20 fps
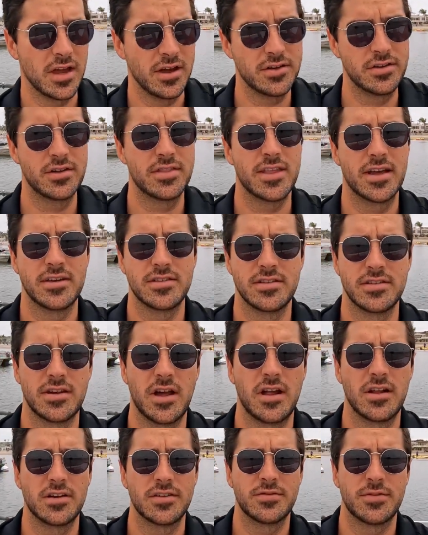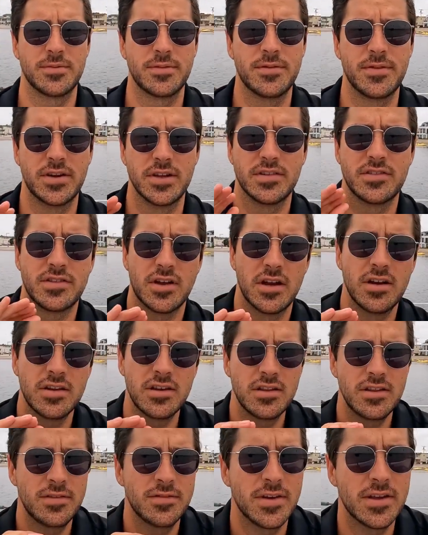$100,000 from the very start
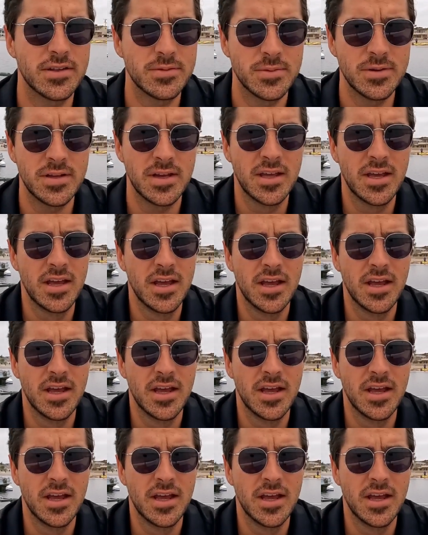into the investment